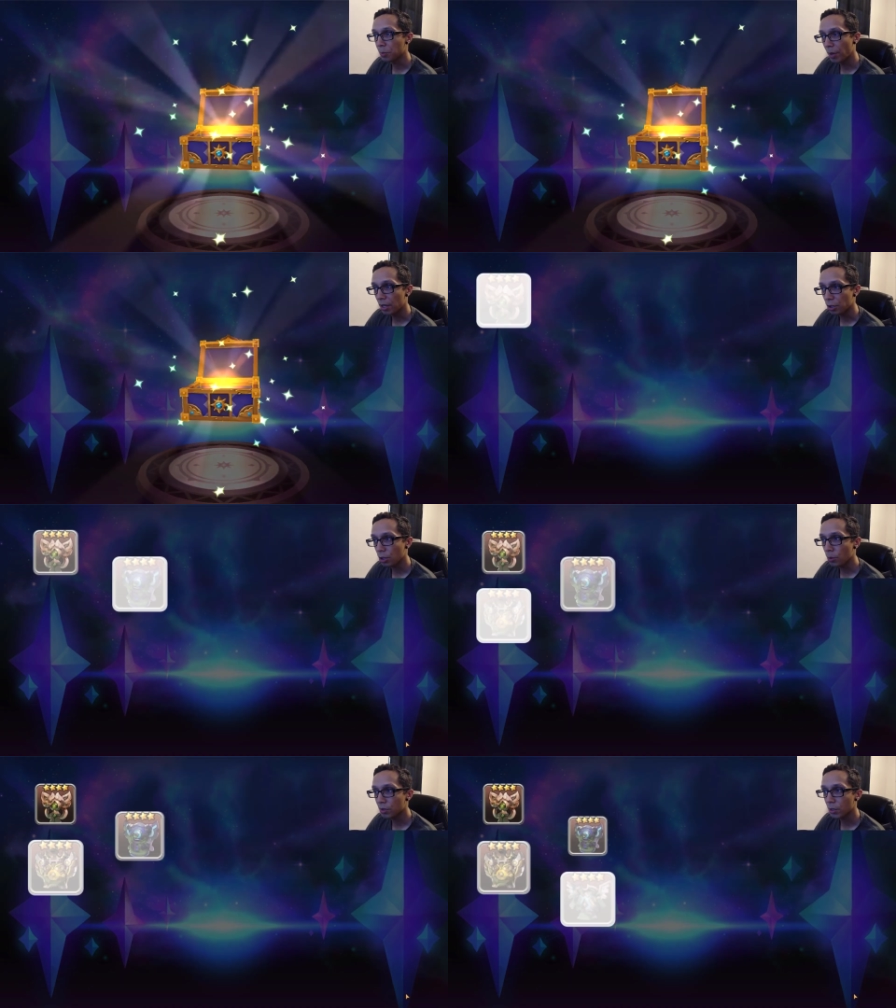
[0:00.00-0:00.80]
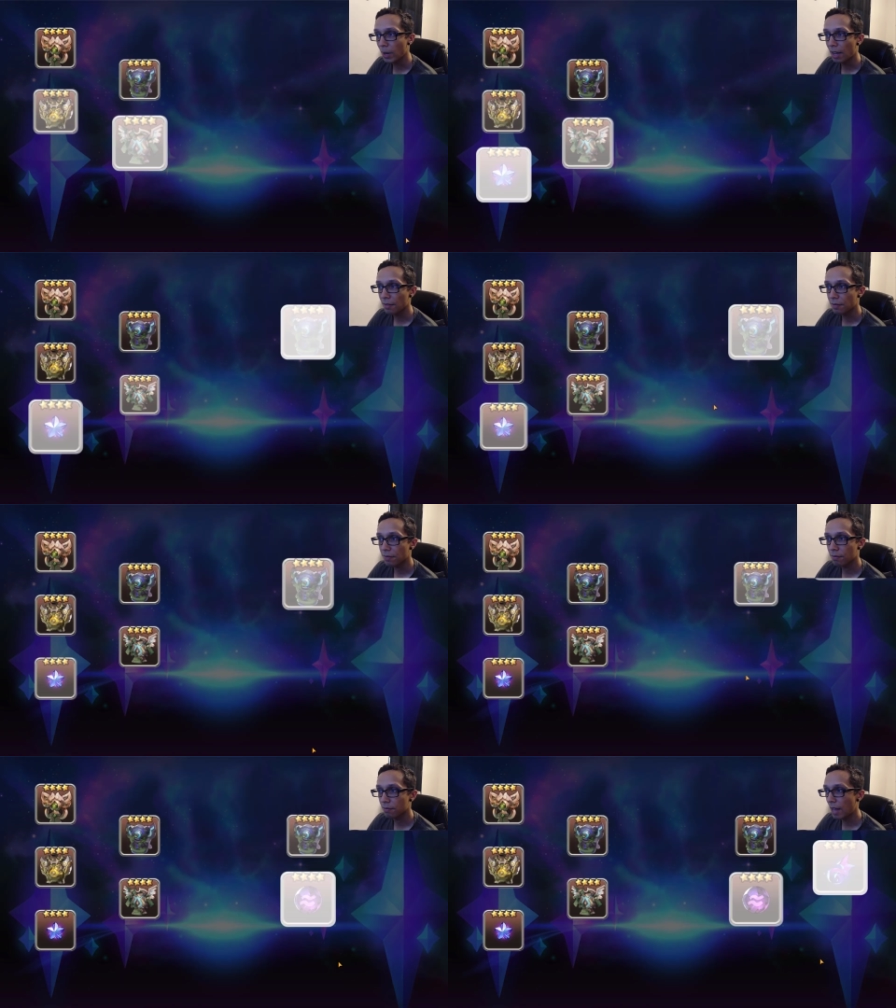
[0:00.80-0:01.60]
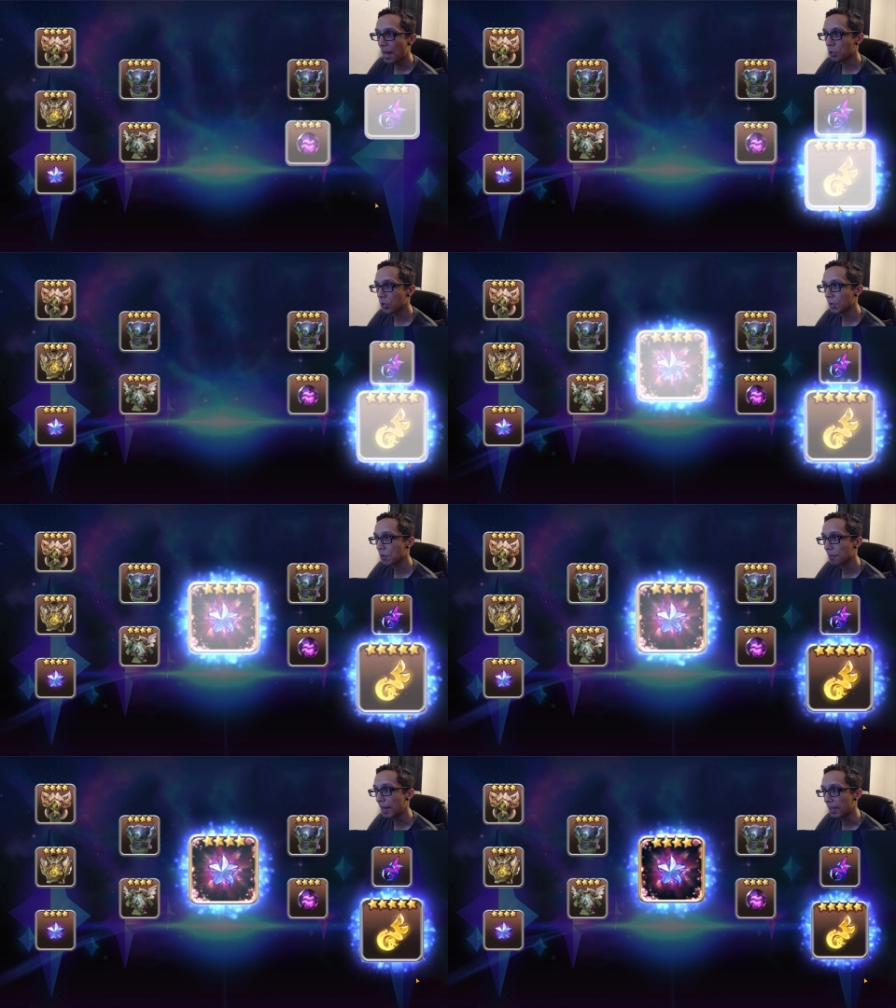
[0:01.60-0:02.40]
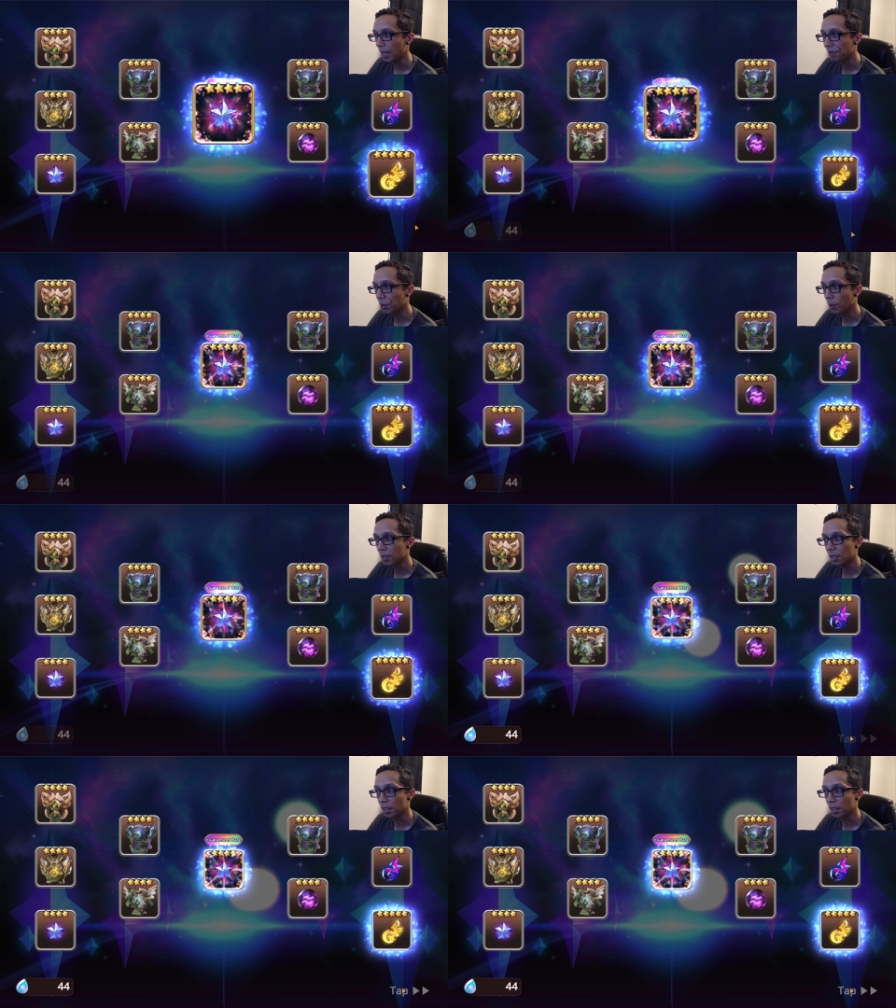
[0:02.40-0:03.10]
but you will still have extra gems remaining if you want to